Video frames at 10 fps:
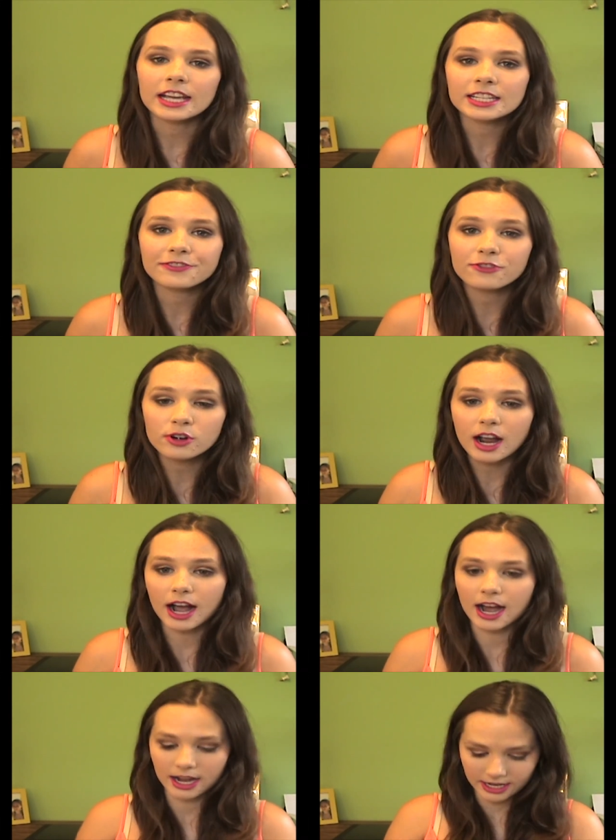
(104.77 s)
Next for
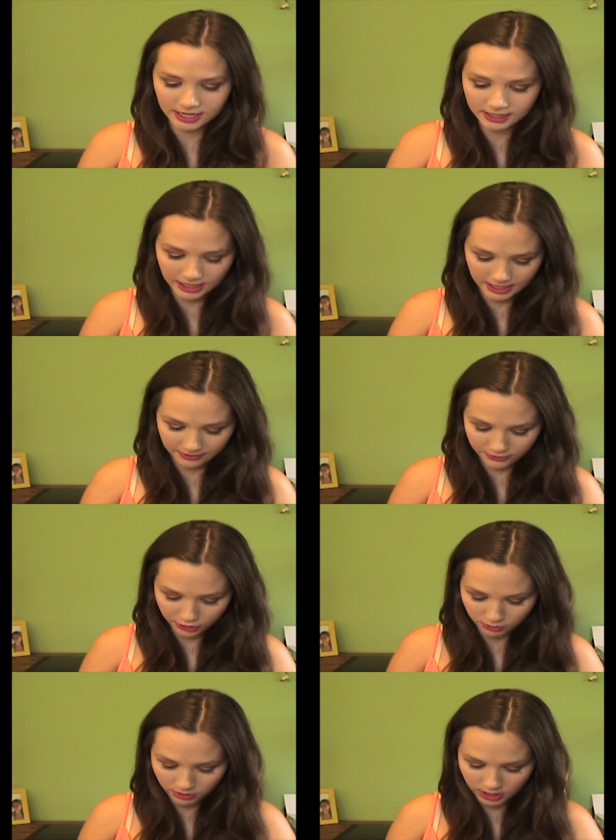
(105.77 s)
eyes, I have
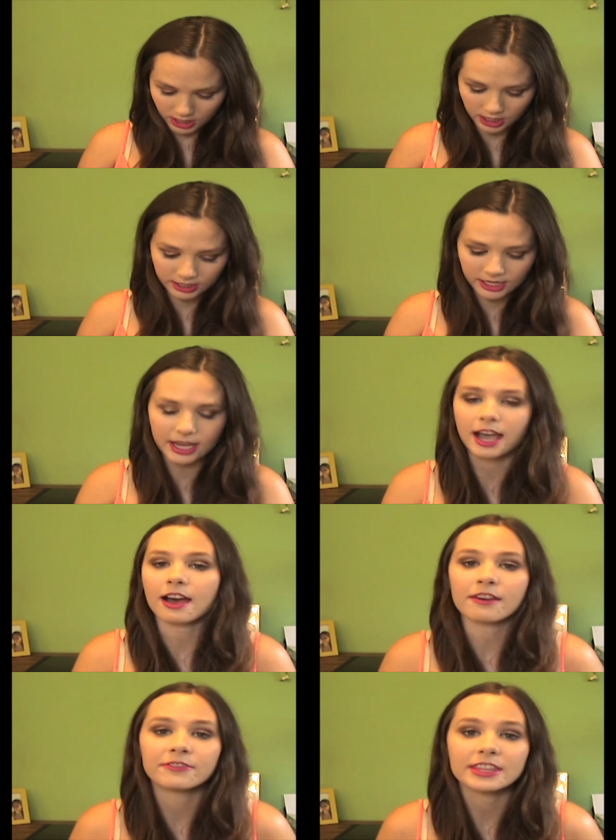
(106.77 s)
two things. I
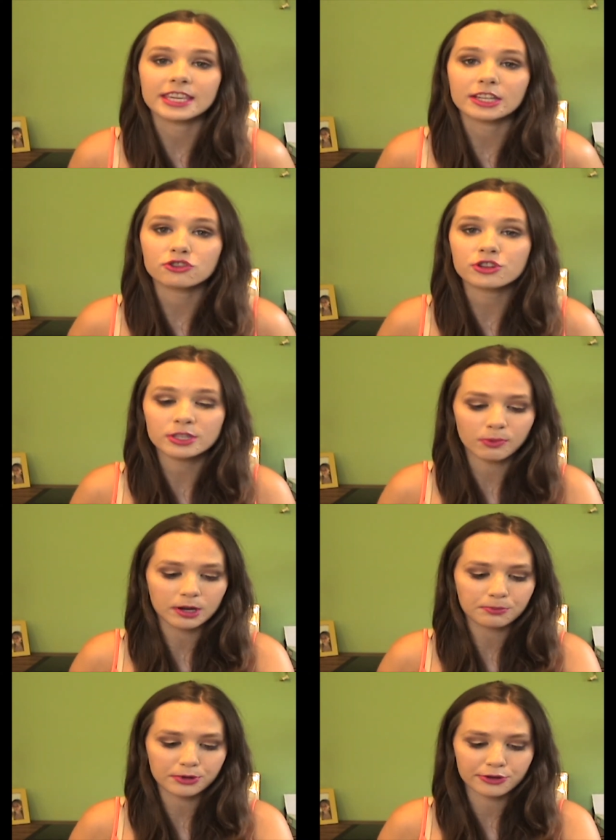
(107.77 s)
have the Catrice
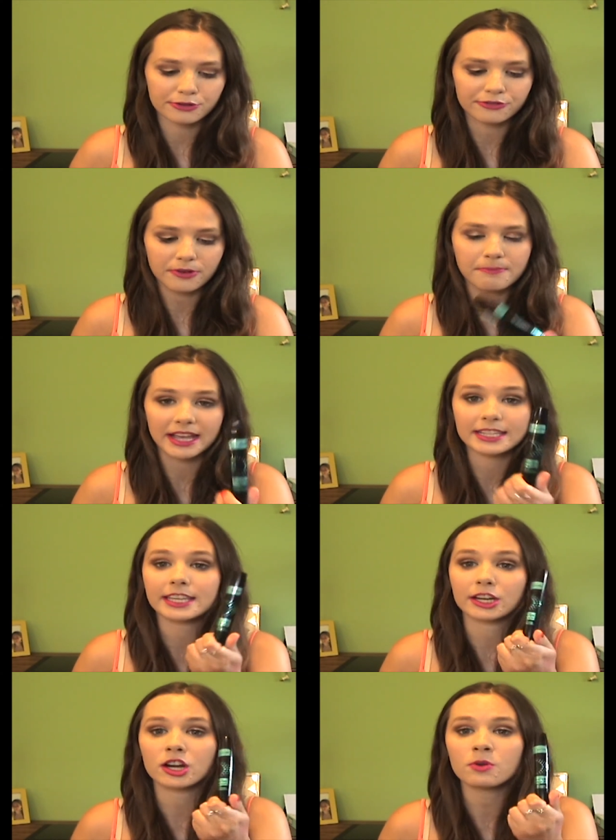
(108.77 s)
Waterproof
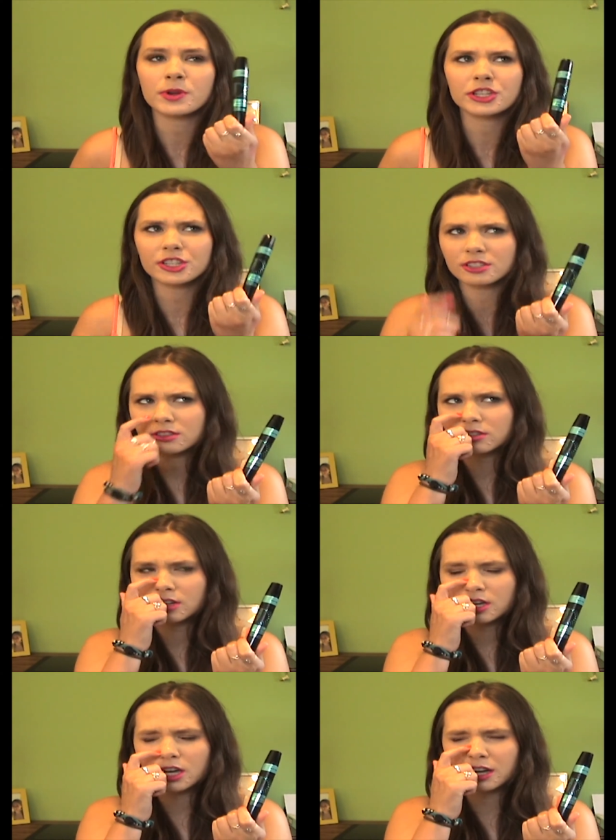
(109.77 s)
Mascara, which
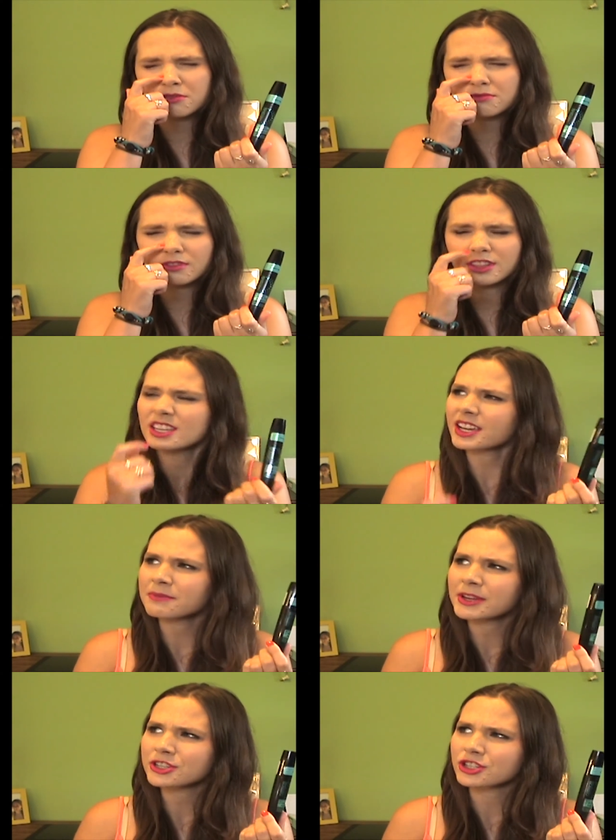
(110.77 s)
I don't think
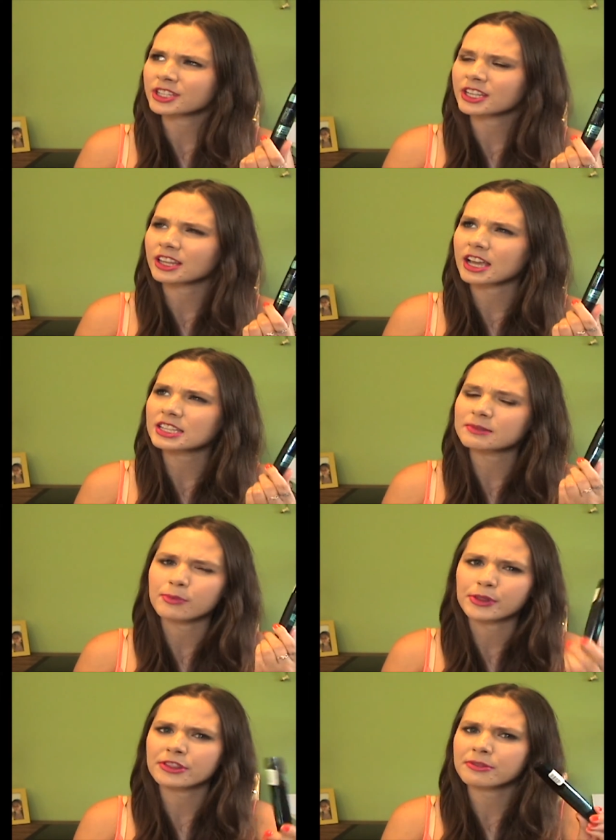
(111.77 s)
I mentioned it last
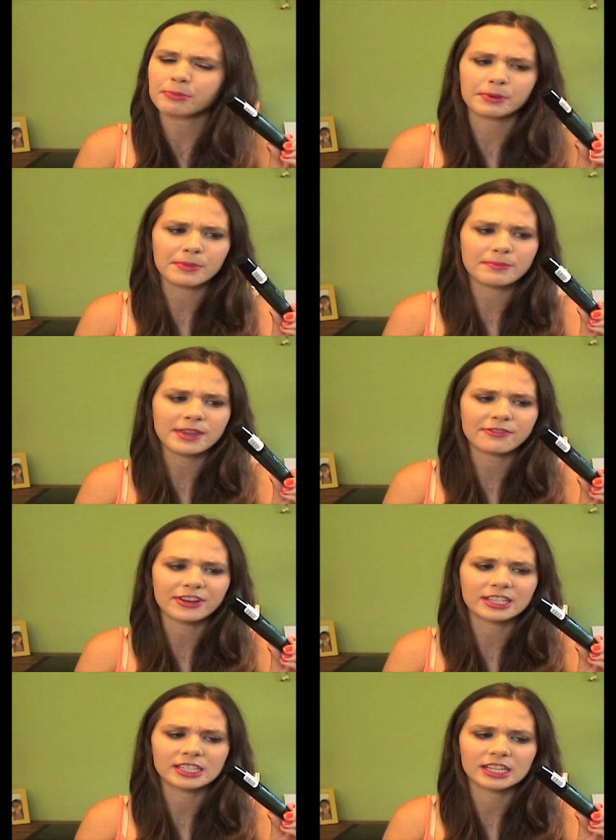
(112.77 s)
month, but maybe if
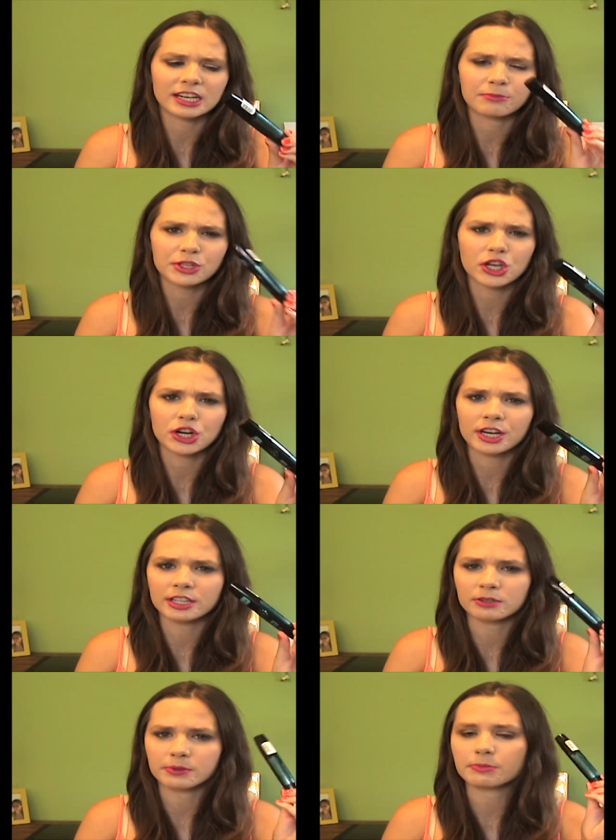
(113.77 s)
I did, I'm sorry,
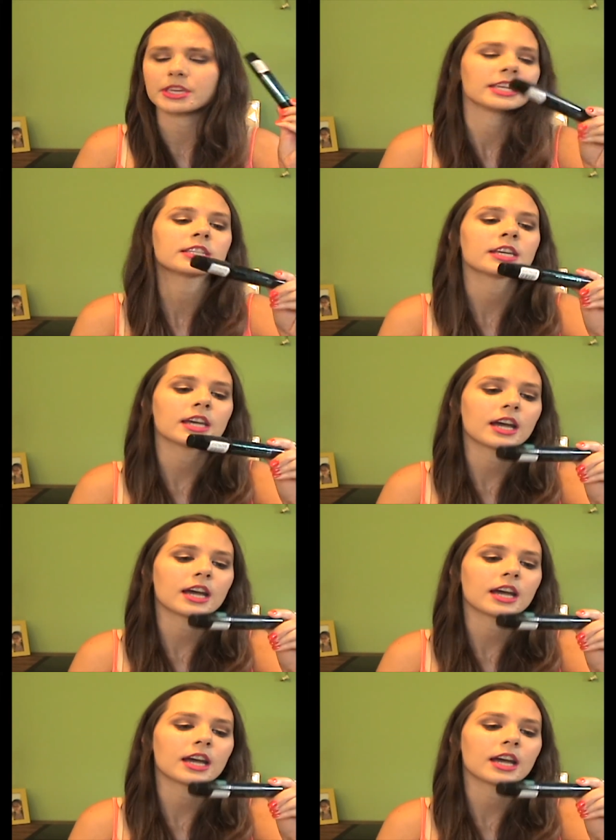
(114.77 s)
it's a repeat.